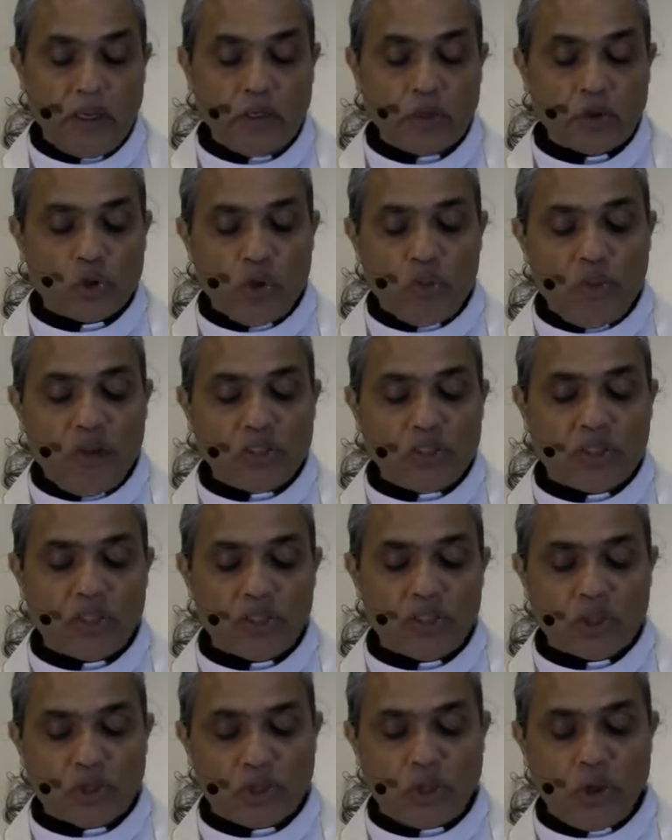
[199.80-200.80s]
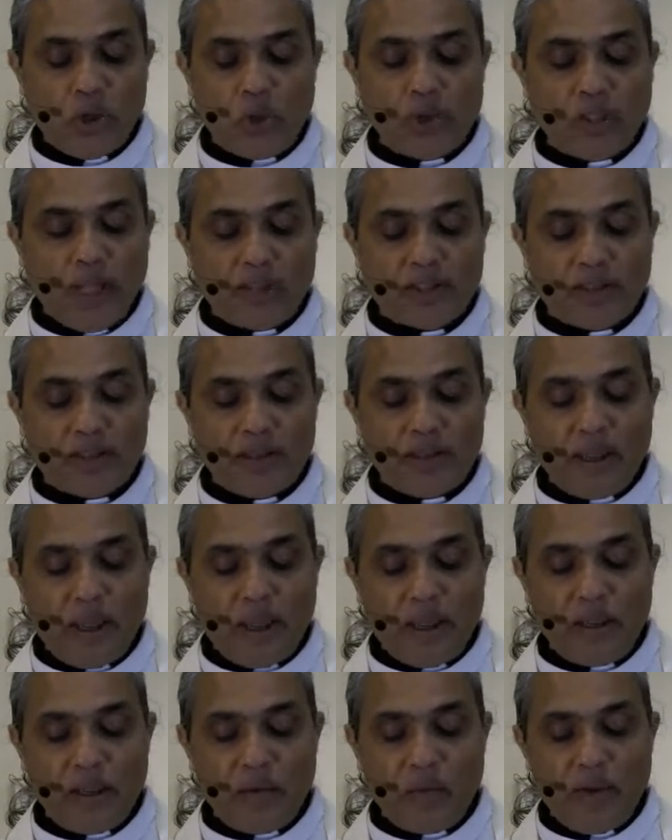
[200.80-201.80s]
So much so that
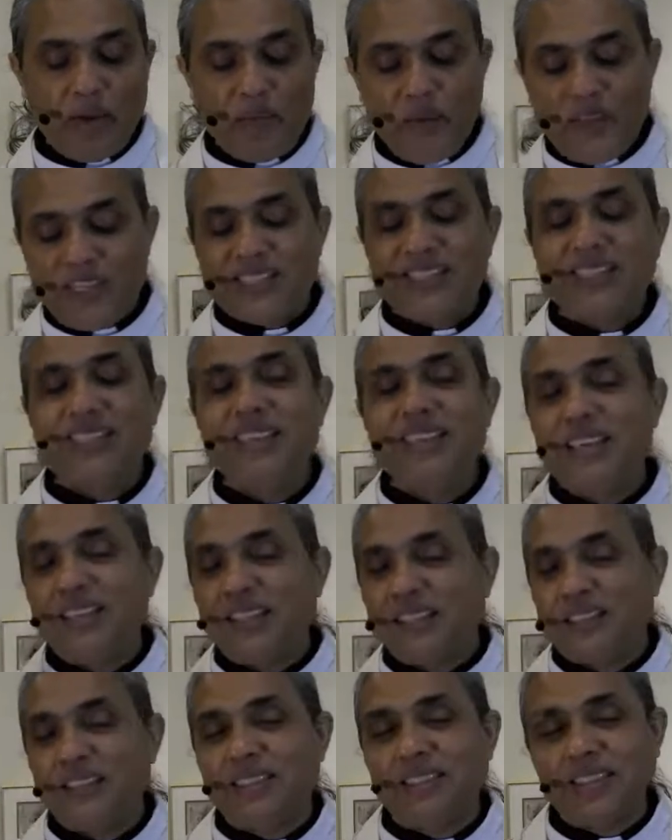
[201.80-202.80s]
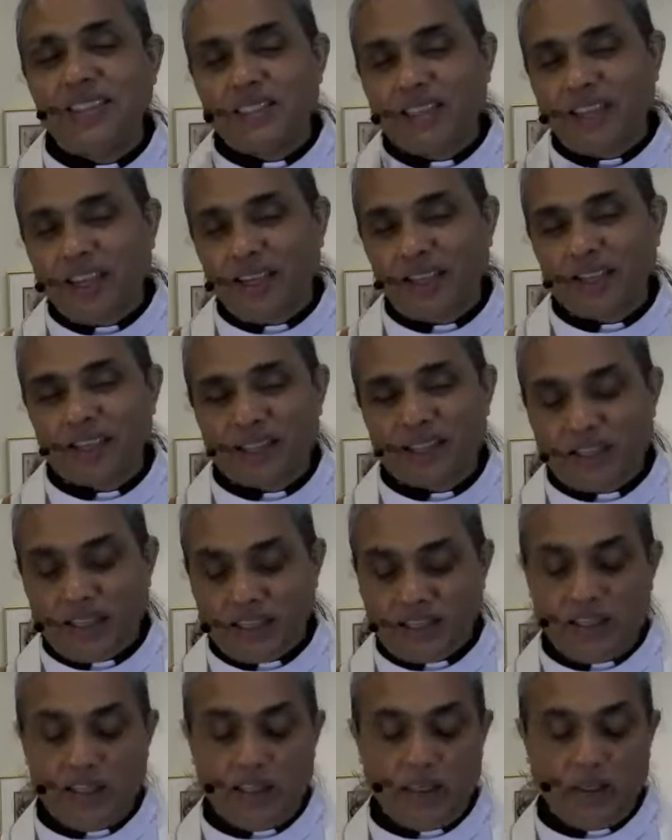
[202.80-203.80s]
when we see the details
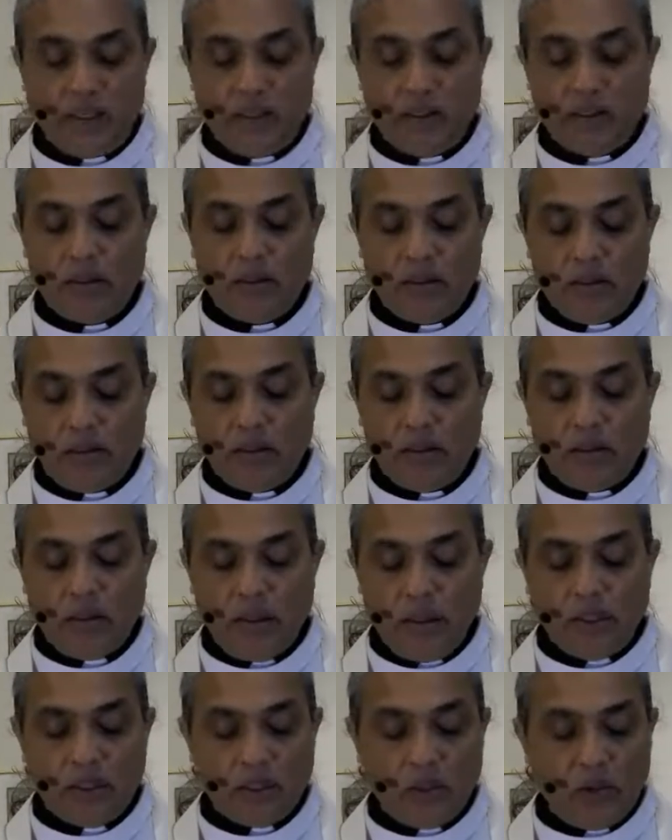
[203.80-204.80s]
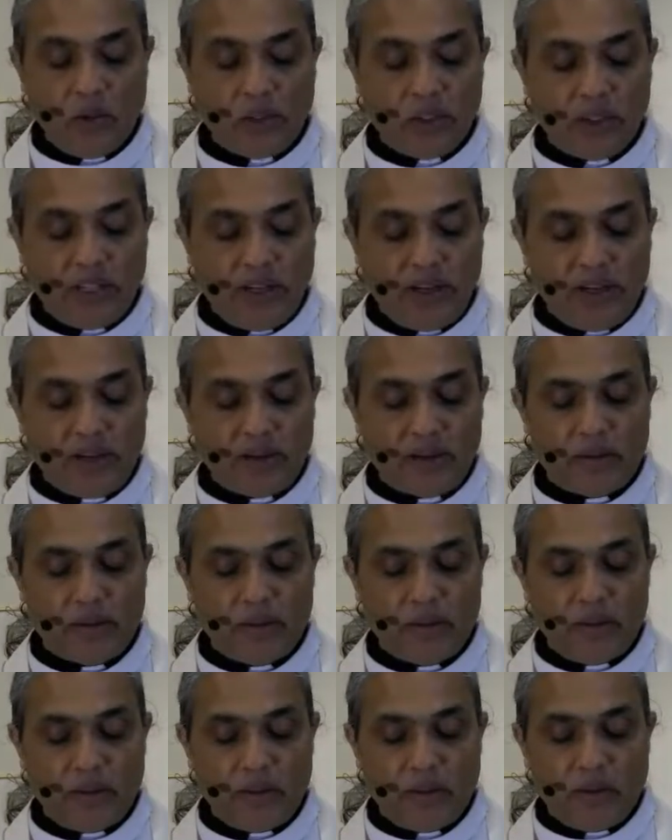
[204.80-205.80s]
that he includes there,
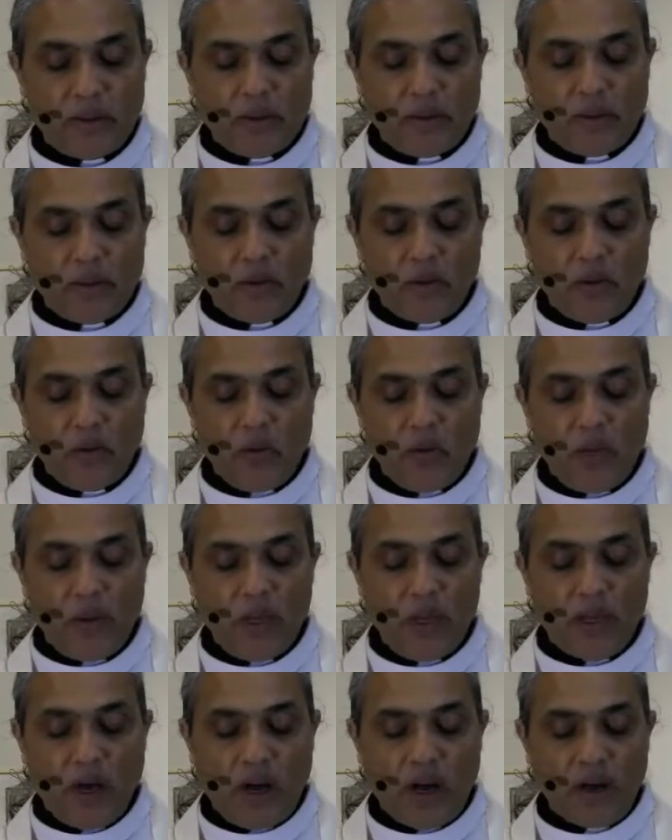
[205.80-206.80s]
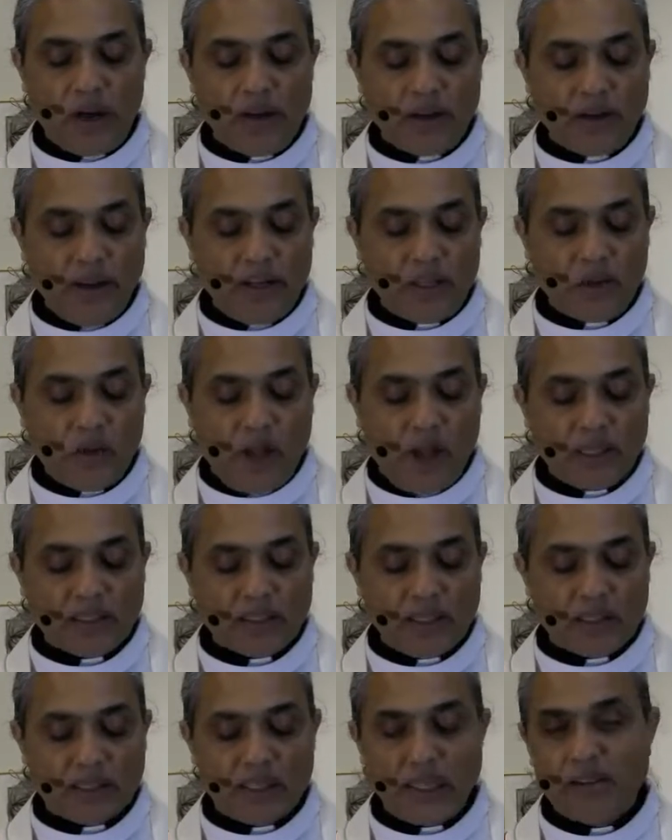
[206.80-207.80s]
we are inclined to
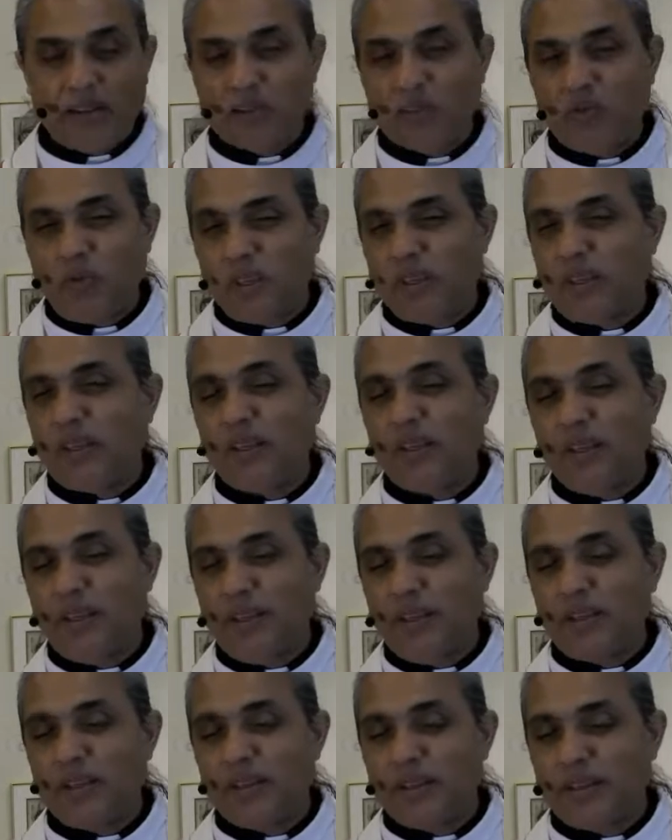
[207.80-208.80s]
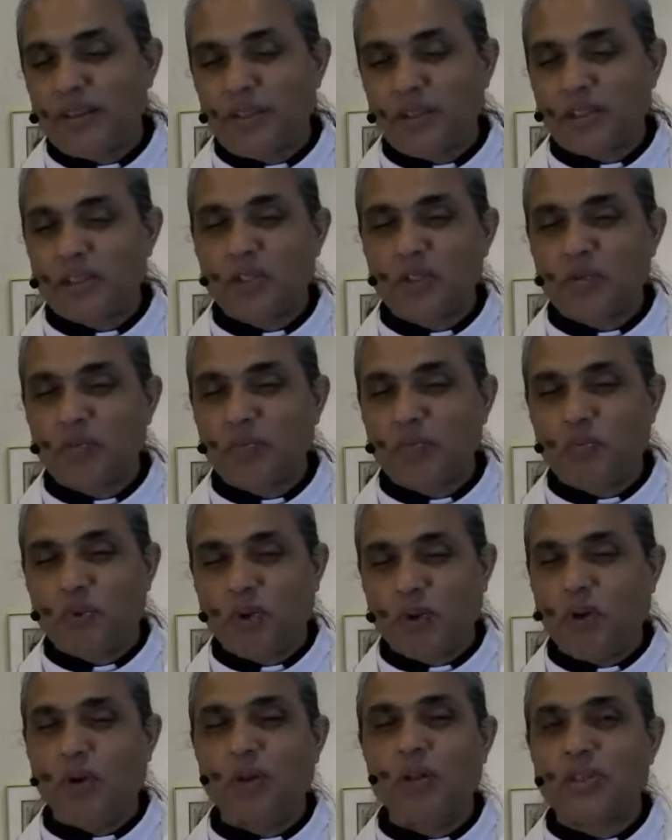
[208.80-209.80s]
ask ourselves whether this is
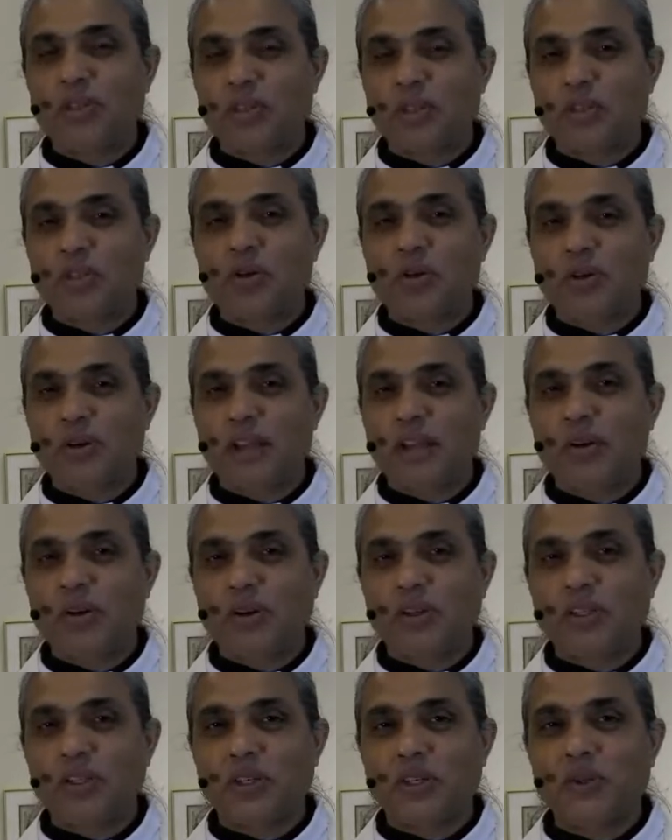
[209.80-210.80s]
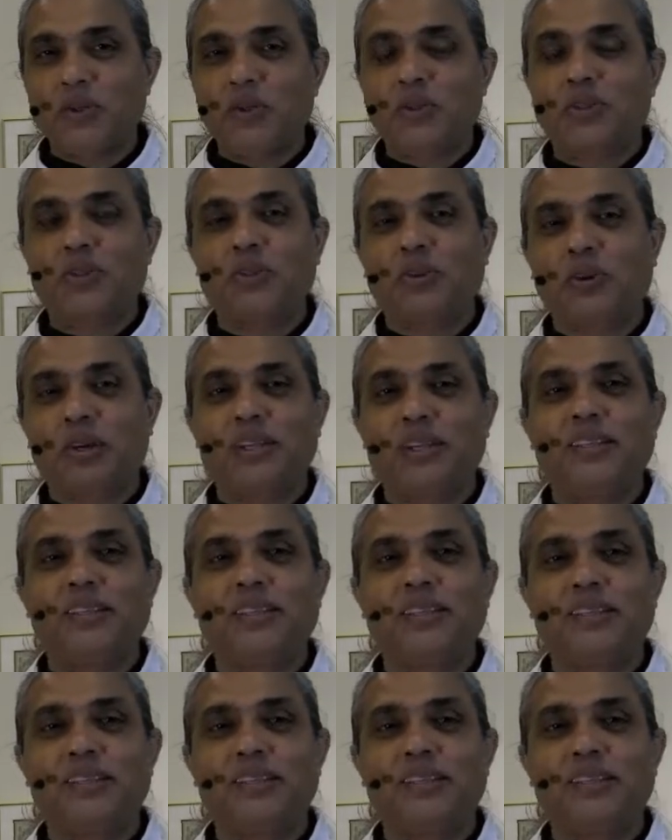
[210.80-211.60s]
Paul's story or is it Luke's story?